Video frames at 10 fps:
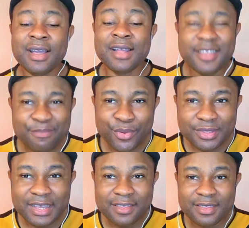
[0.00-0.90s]
And this
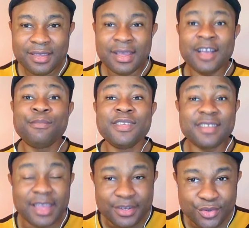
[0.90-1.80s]
protest has been
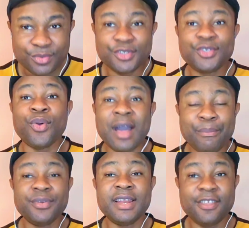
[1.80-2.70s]
scheduled to
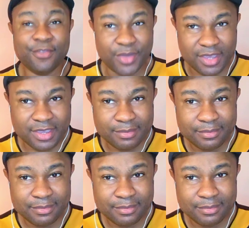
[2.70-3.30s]
happen next week.